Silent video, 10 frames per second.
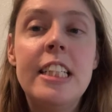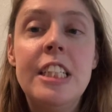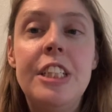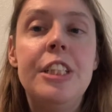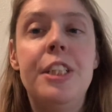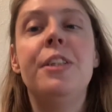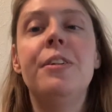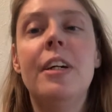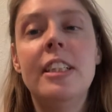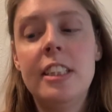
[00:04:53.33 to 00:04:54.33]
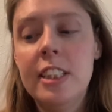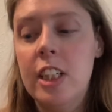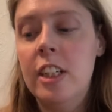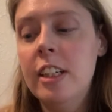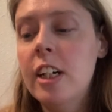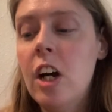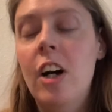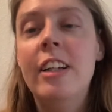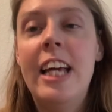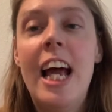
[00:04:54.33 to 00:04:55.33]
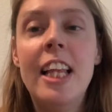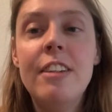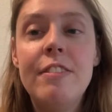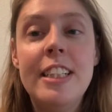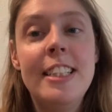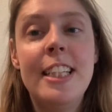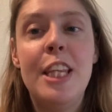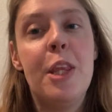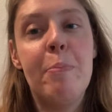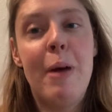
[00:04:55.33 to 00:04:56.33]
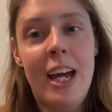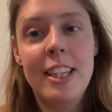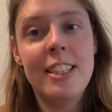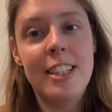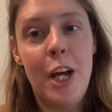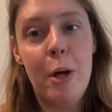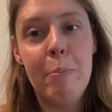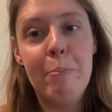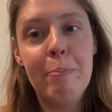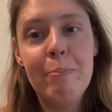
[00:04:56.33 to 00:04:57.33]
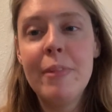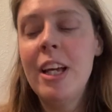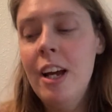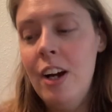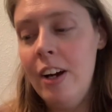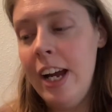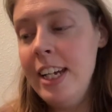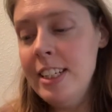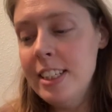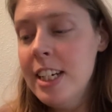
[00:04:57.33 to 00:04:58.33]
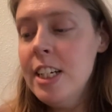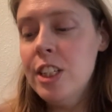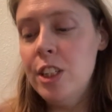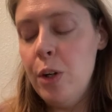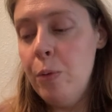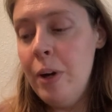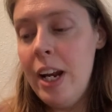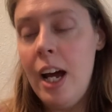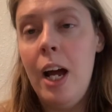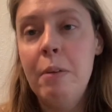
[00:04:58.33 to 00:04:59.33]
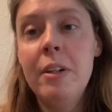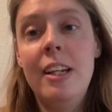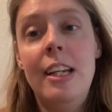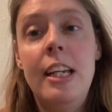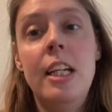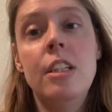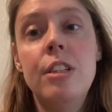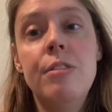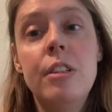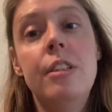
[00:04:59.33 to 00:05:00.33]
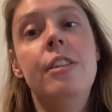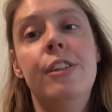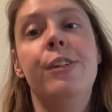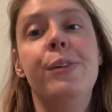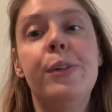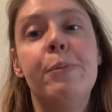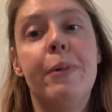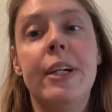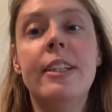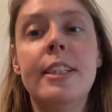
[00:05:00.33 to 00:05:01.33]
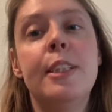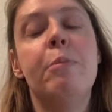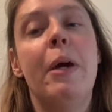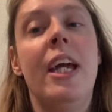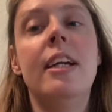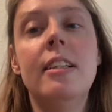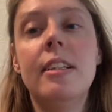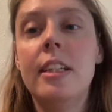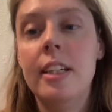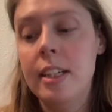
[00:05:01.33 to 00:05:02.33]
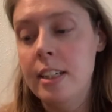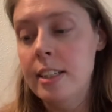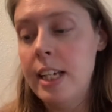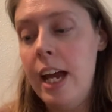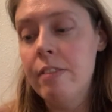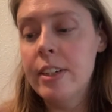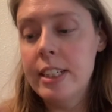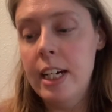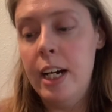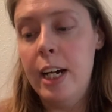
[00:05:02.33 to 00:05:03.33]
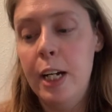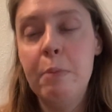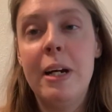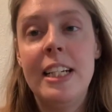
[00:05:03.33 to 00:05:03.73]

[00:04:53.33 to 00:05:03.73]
to do a song called Elephants in the Bathtub. All right, so what I'm gonna need you to do to participate is every time I